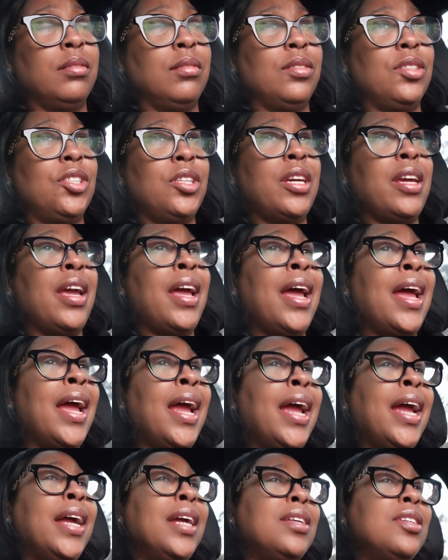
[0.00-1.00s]

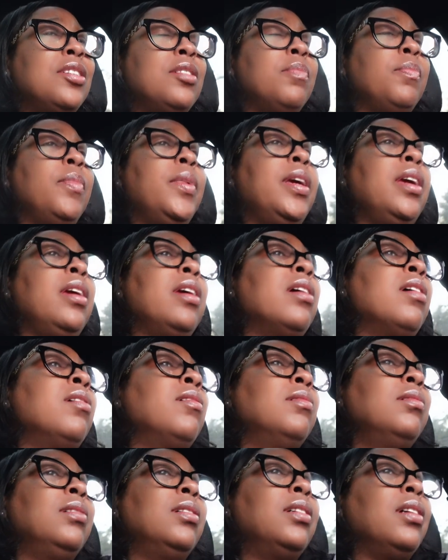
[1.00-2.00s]
Change me,
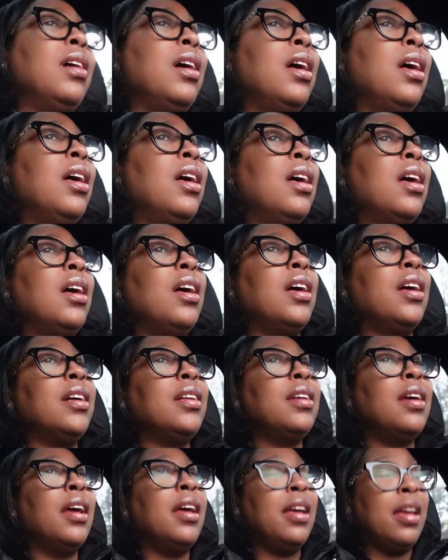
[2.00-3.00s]
oh God.
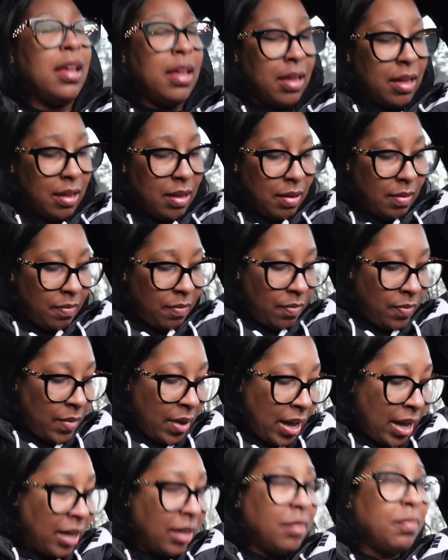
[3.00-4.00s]

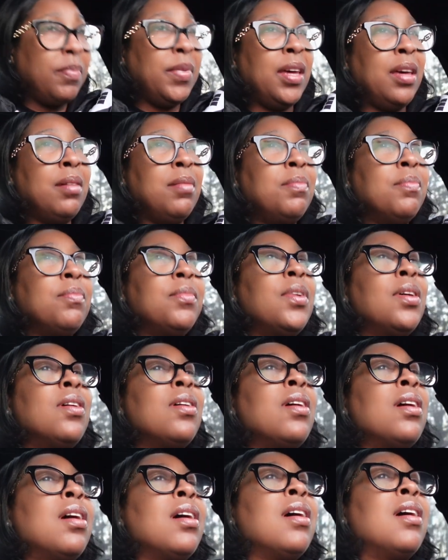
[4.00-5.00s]
Make me
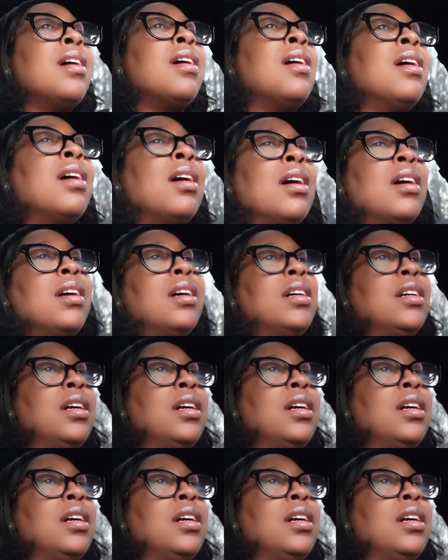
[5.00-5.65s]
more